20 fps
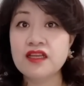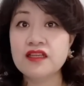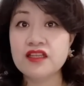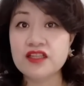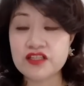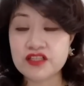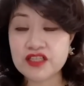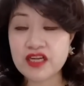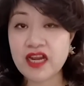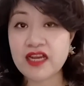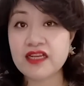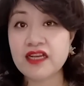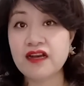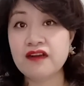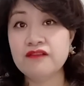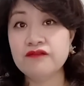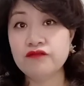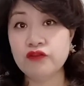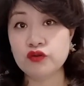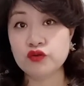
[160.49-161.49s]
in
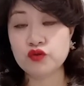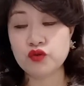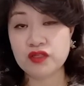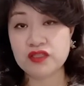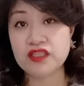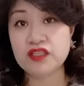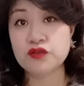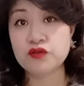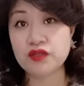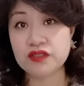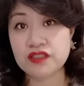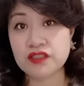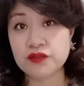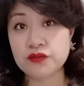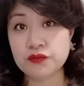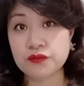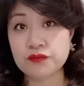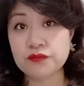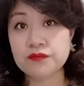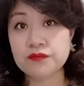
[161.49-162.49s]
China for 2022.